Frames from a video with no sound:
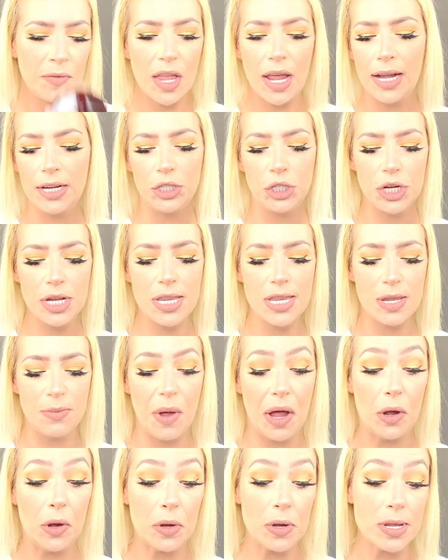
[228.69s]
It just
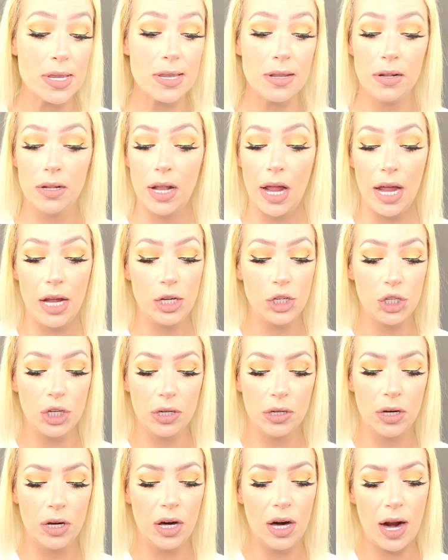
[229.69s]
smells like
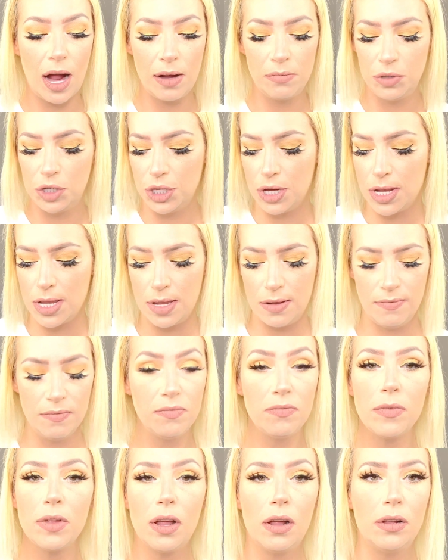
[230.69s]
sugar.
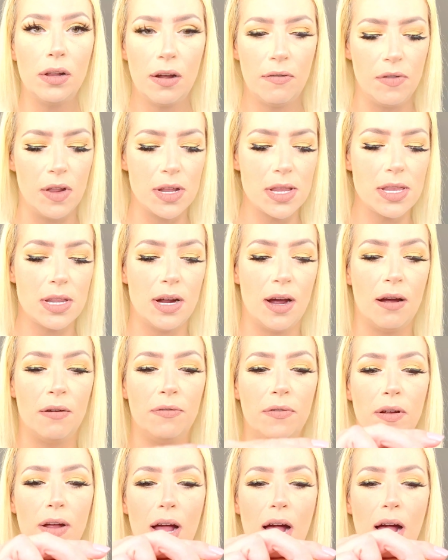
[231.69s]
I love this stuff.